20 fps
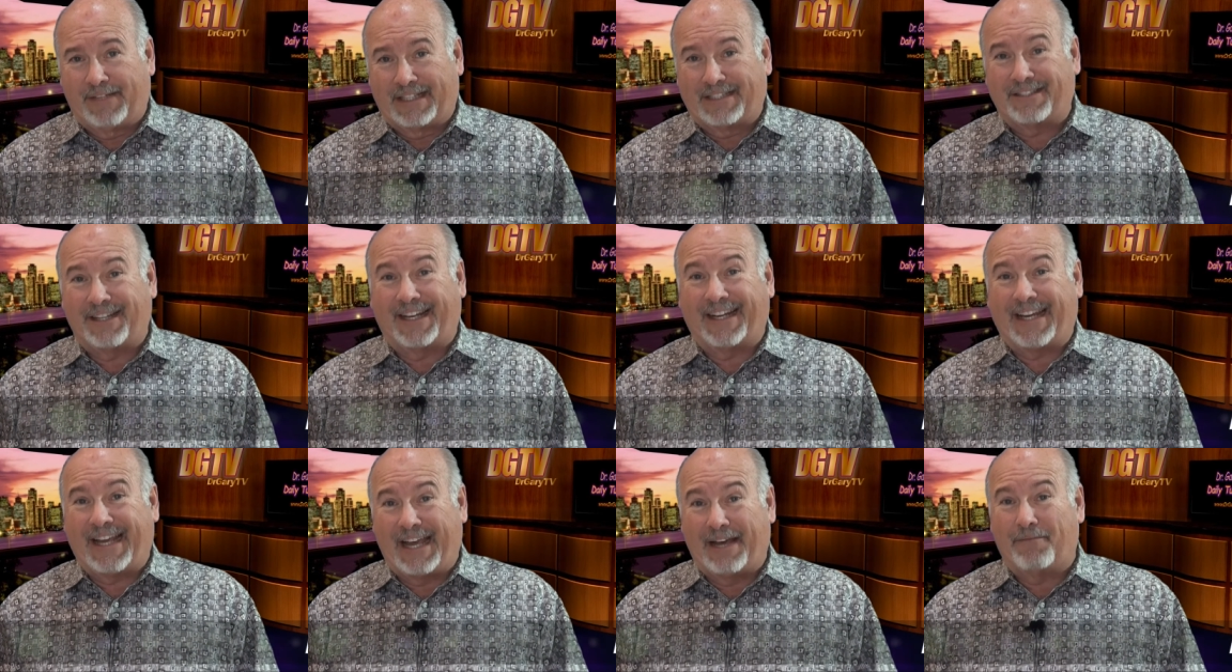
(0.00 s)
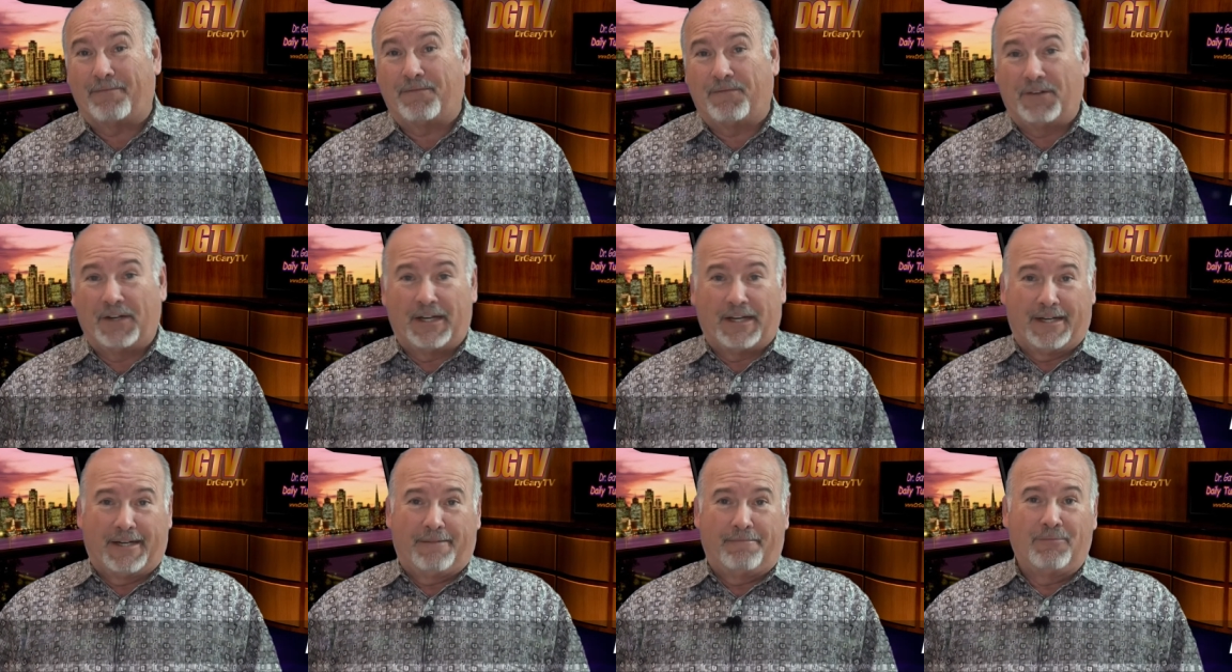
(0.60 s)
That's like have
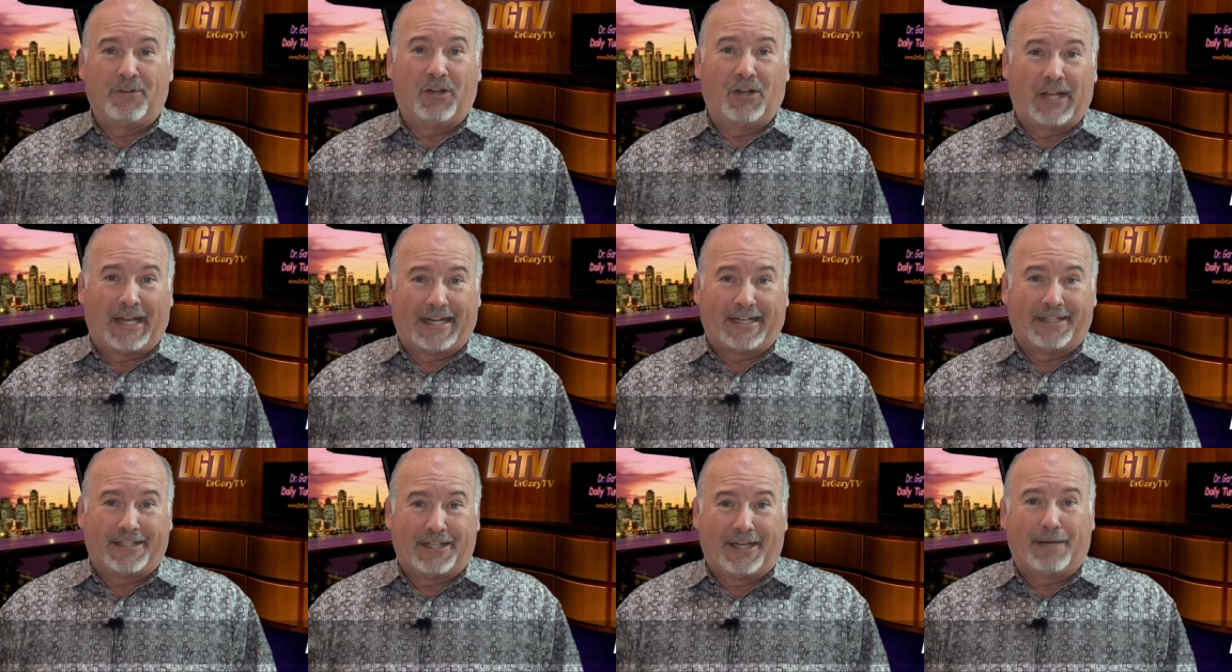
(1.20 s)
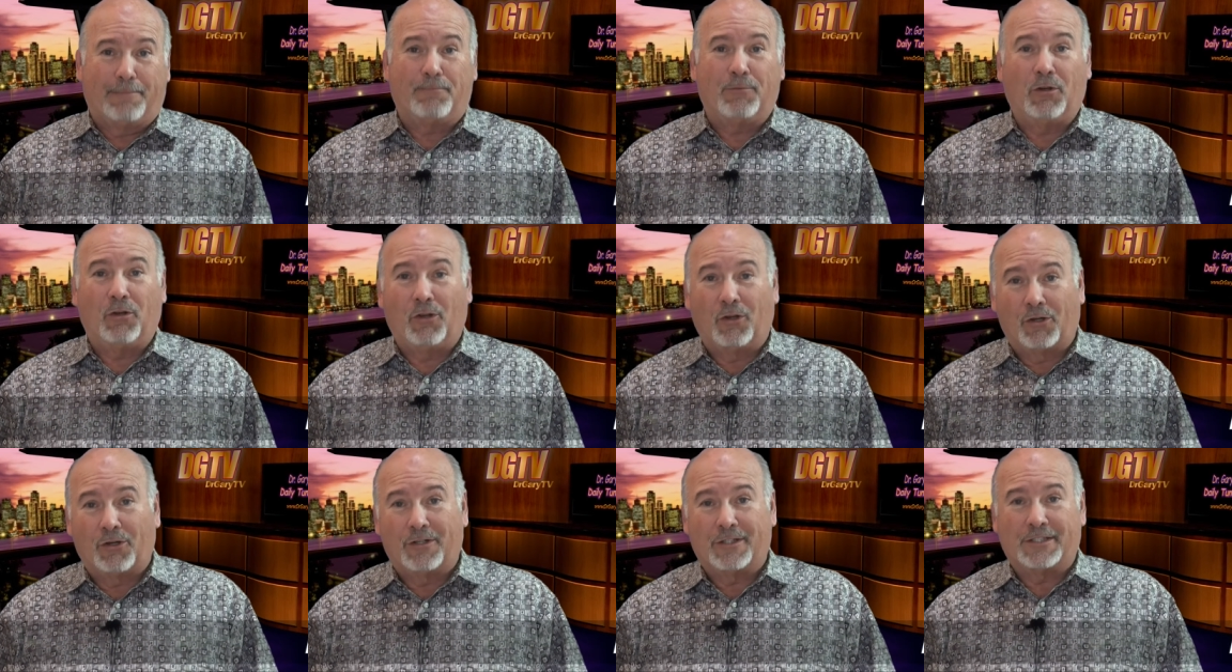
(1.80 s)
fun, lighten up,
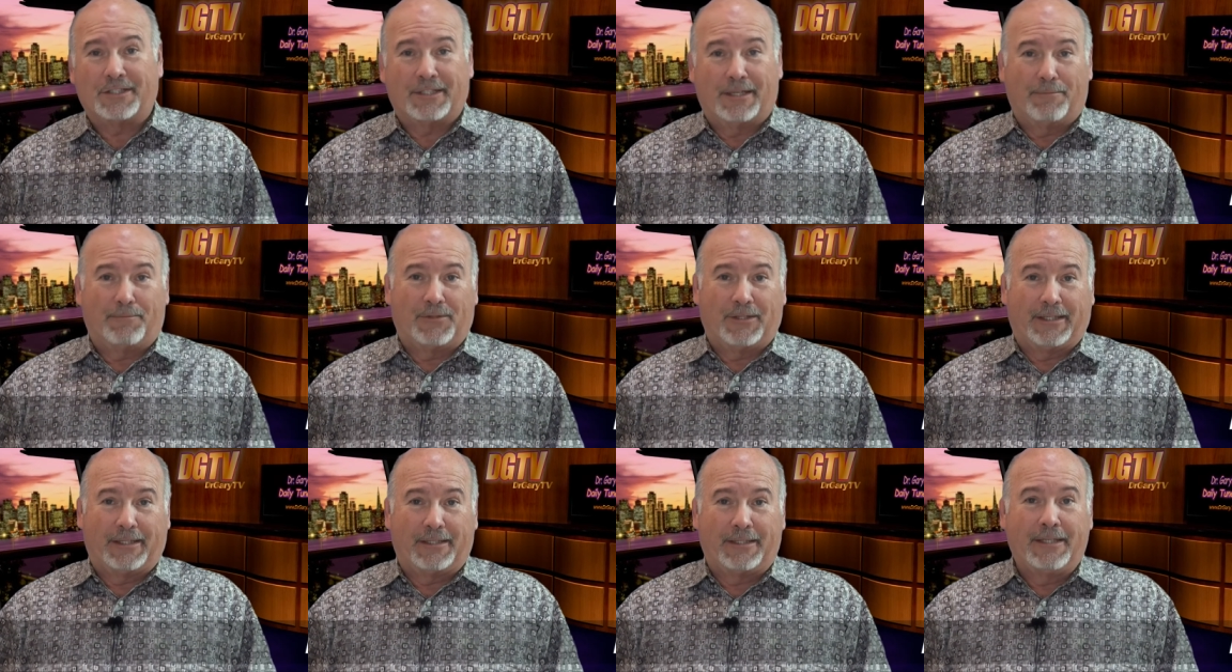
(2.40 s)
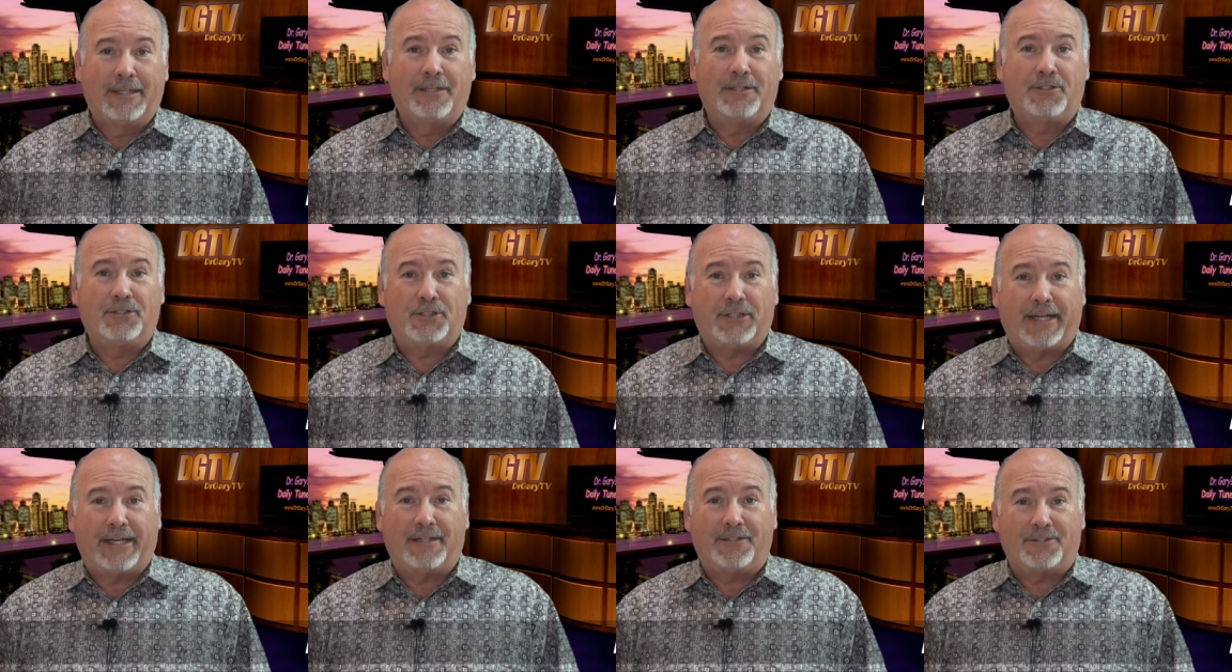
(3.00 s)
learn something,
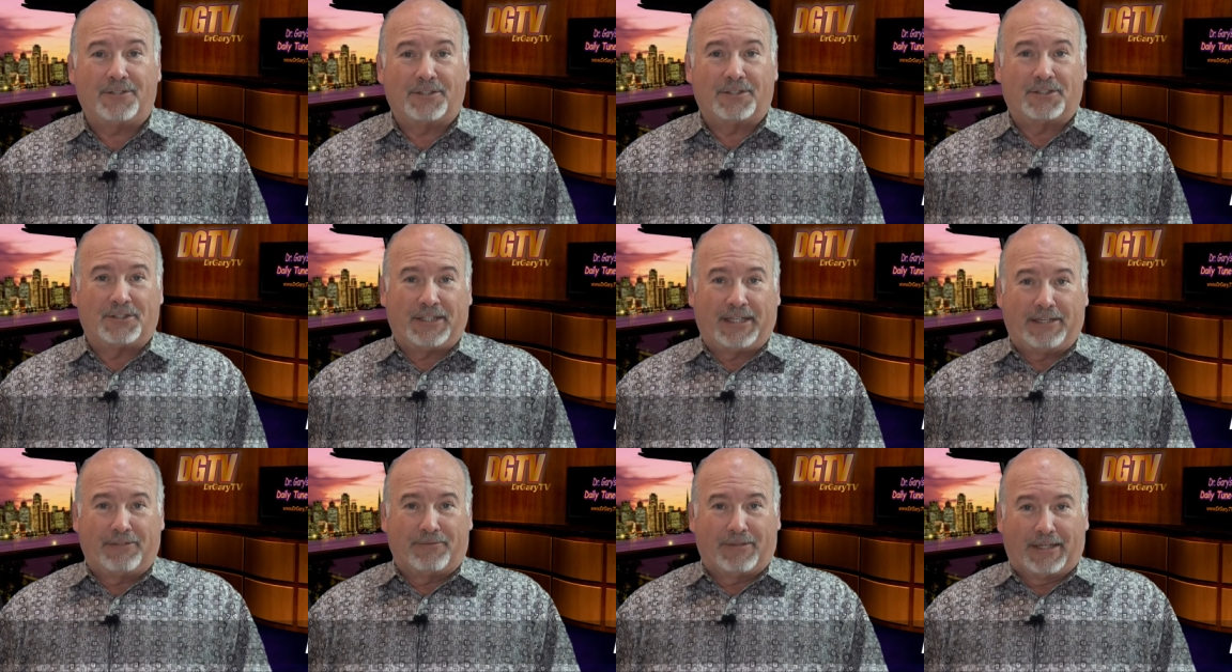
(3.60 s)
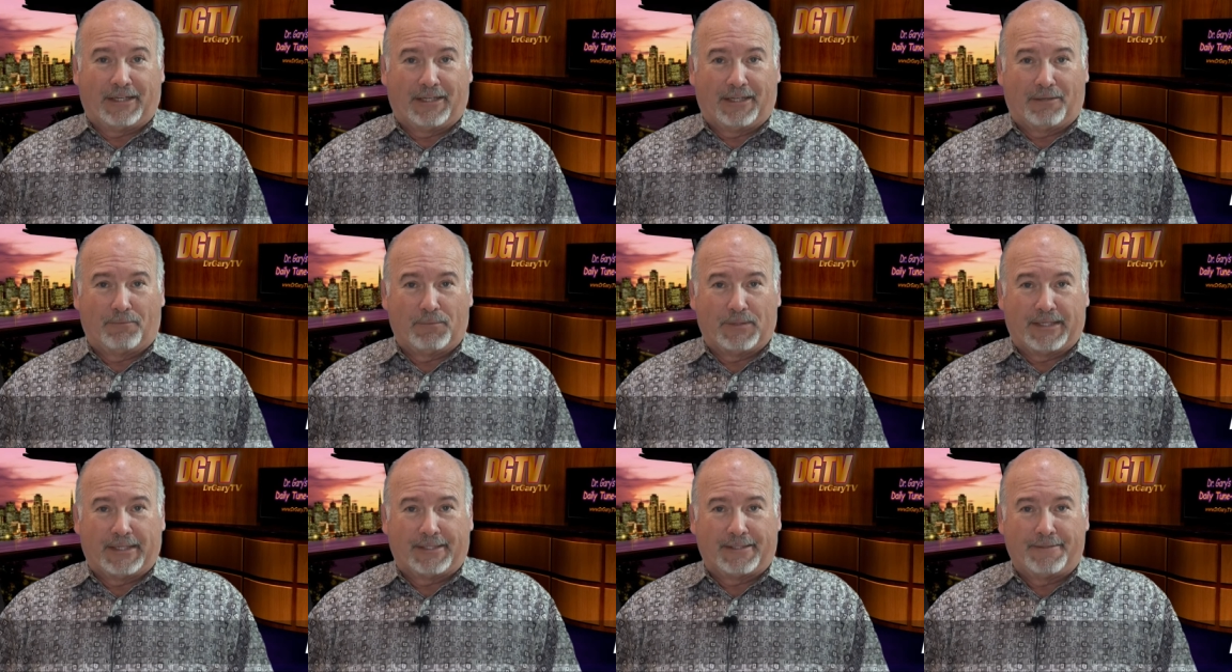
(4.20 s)
change the scenery a little
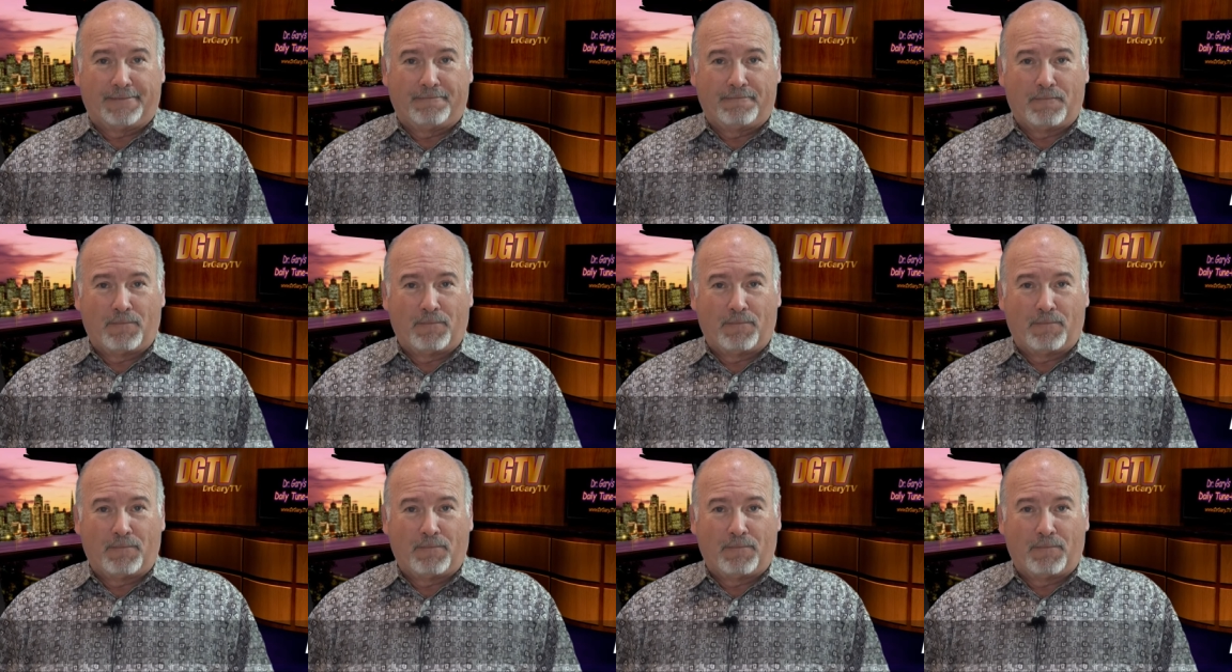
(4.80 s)
bit.